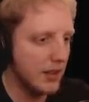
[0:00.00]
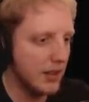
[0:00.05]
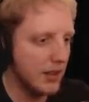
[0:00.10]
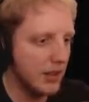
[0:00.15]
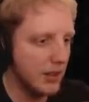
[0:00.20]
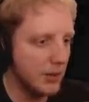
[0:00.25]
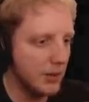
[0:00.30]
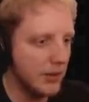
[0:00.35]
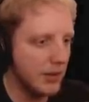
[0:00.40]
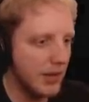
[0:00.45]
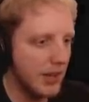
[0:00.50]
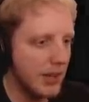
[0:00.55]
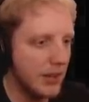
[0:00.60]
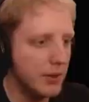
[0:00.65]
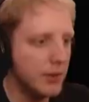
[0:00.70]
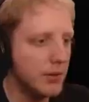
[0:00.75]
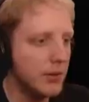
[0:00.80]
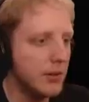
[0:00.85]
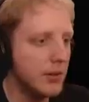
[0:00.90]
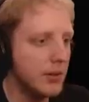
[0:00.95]
Gonna go
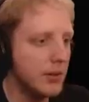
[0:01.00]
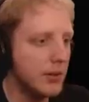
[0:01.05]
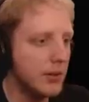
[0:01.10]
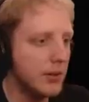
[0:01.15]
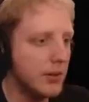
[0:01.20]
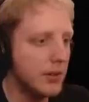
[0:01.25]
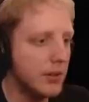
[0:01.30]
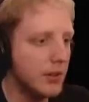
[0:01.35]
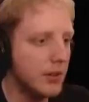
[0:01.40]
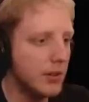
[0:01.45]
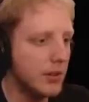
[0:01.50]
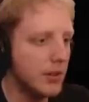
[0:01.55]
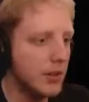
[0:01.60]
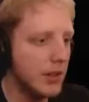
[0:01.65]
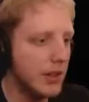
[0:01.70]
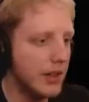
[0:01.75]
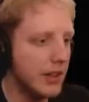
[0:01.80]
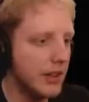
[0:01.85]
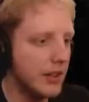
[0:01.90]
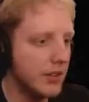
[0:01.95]
down.
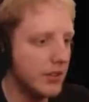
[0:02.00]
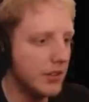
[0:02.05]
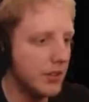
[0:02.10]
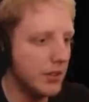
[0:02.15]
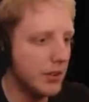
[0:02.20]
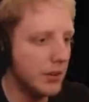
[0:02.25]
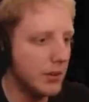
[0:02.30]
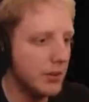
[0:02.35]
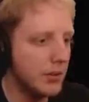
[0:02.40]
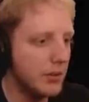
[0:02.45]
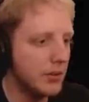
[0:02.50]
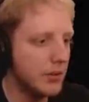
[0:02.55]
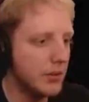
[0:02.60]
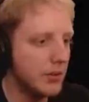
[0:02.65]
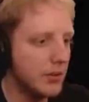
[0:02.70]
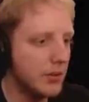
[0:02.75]
Like so.